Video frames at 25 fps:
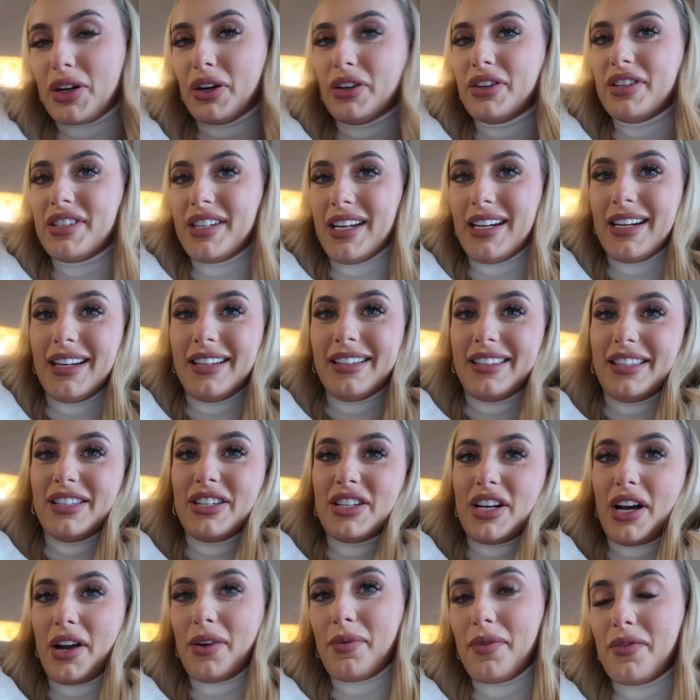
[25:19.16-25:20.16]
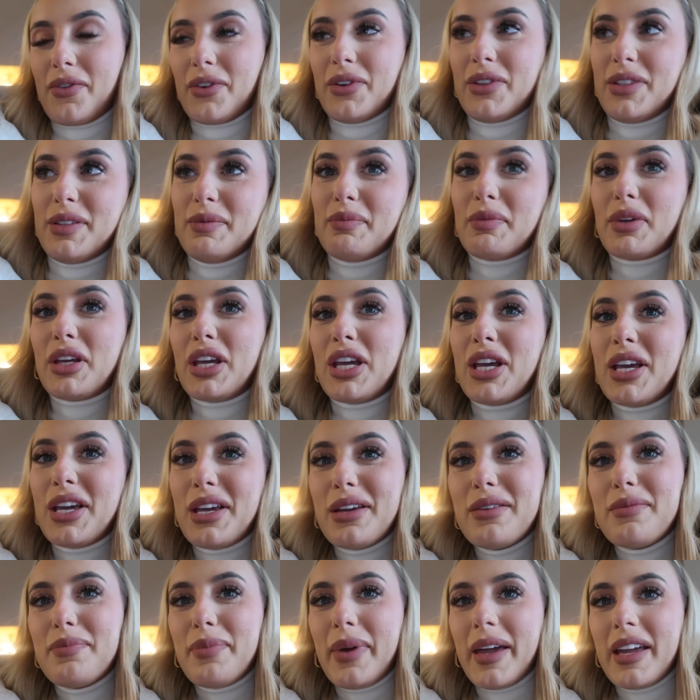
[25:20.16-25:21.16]
content, it's a joke. We've got some
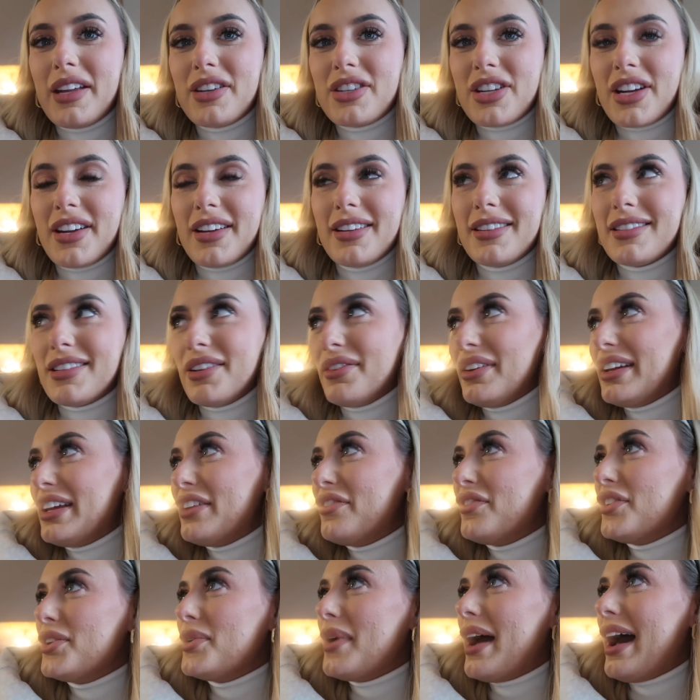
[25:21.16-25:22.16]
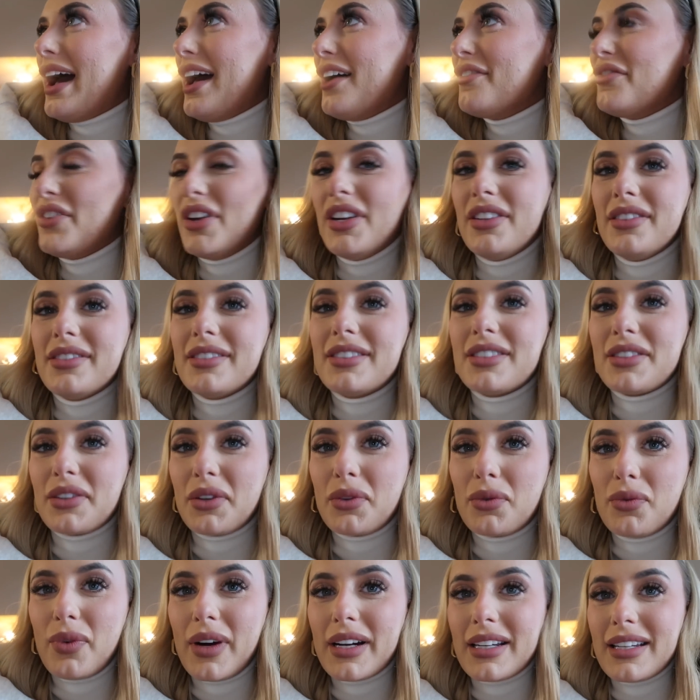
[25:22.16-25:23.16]
cute pictures, so if you haven't
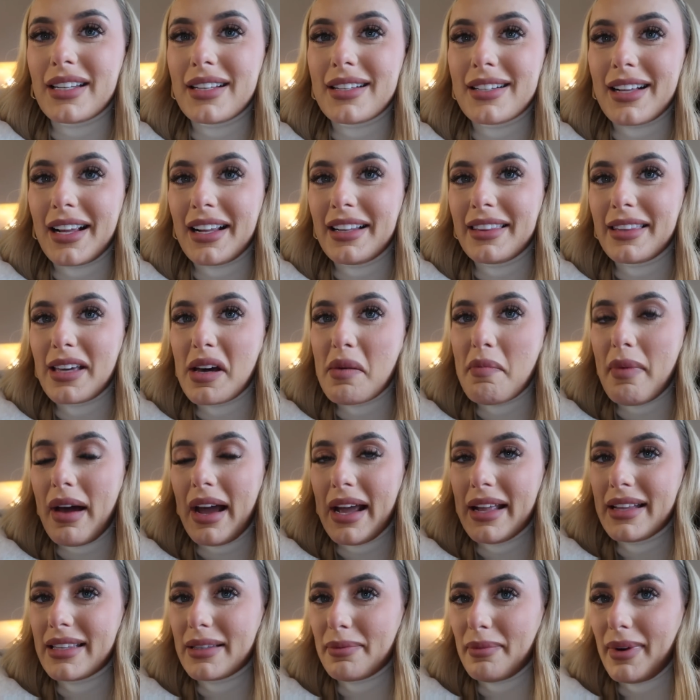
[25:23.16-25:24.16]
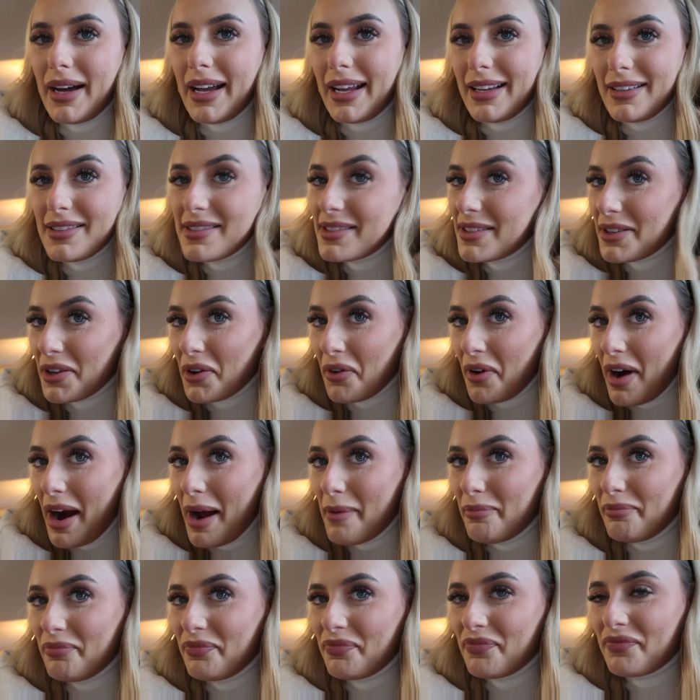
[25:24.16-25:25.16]
already seen them, head to my
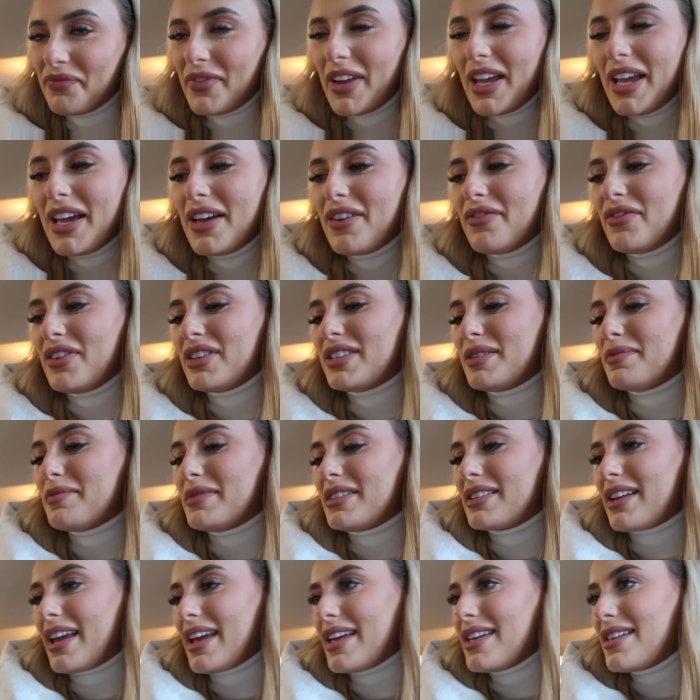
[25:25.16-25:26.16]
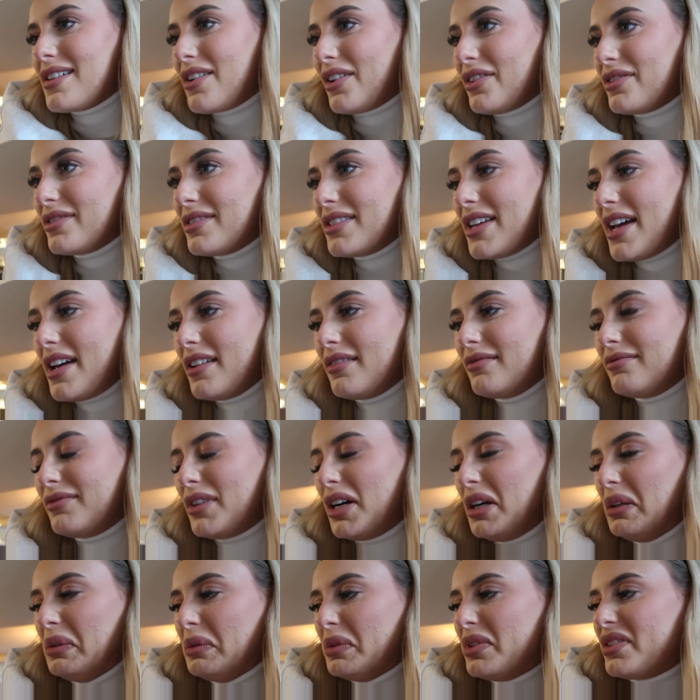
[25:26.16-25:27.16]
Instagram for some ski content.
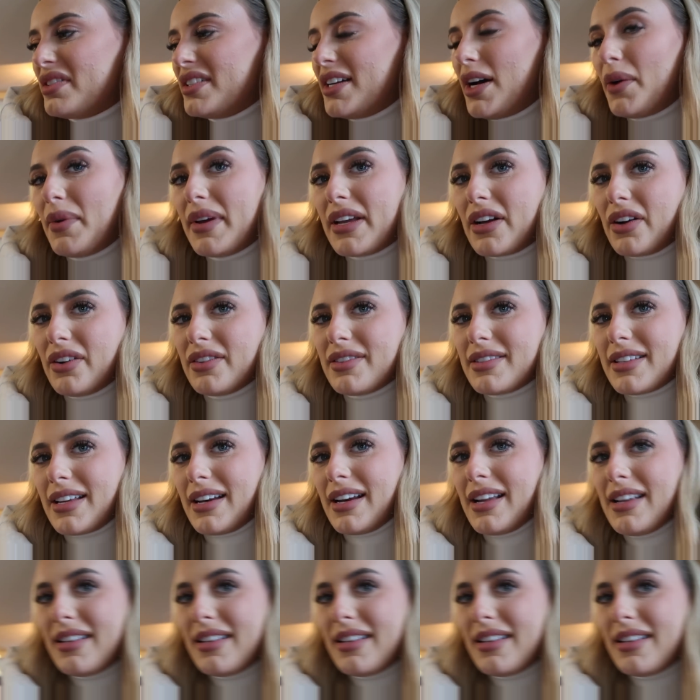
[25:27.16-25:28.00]
Well, snowy content,